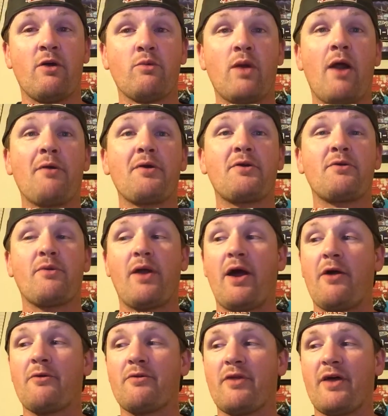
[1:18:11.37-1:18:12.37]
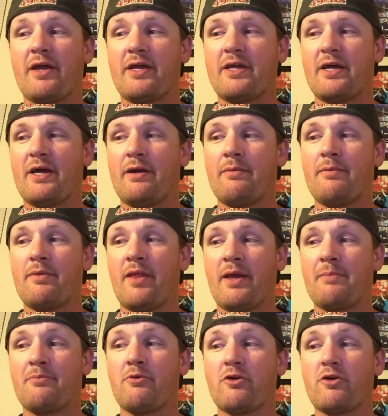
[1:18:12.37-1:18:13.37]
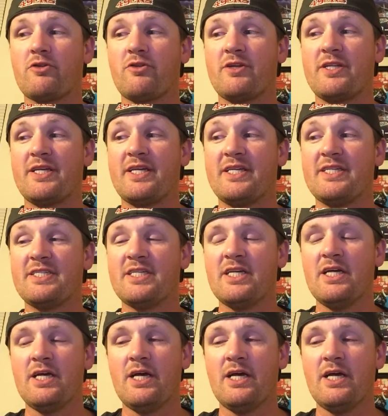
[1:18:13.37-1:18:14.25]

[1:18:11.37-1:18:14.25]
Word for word: a rowdy crowd like uh, like Brooklyn is.